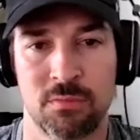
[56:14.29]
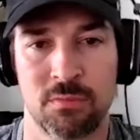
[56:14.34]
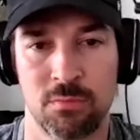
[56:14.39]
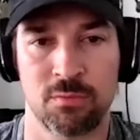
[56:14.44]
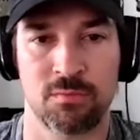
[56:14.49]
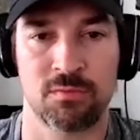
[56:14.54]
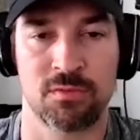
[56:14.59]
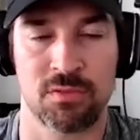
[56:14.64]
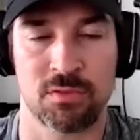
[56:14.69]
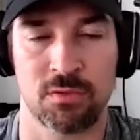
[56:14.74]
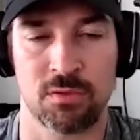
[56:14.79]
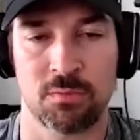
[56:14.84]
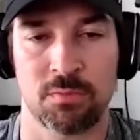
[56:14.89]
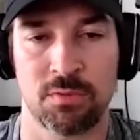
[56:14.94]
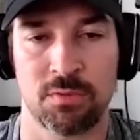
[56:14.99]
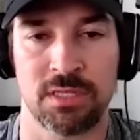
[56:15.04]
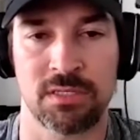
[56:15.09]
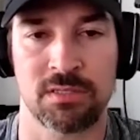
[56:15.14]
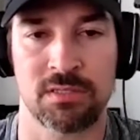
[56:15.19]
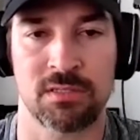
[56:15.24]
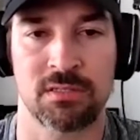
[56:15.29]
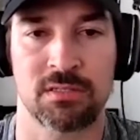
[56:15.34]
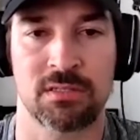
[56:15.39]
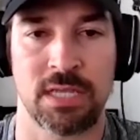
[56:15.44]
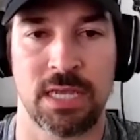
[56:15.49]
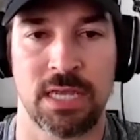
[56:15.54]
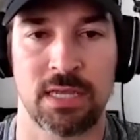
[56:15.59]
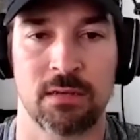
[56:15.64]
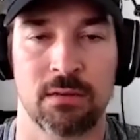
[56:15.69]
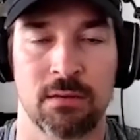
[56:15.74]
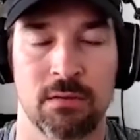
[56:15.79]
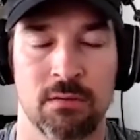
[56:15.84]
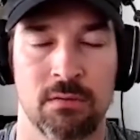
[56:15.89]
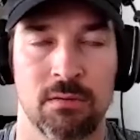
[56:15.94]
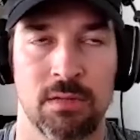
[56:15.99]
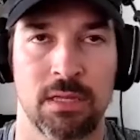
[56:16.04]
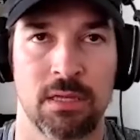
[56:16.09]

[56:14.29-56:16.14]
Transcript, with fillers: to move to certain places, and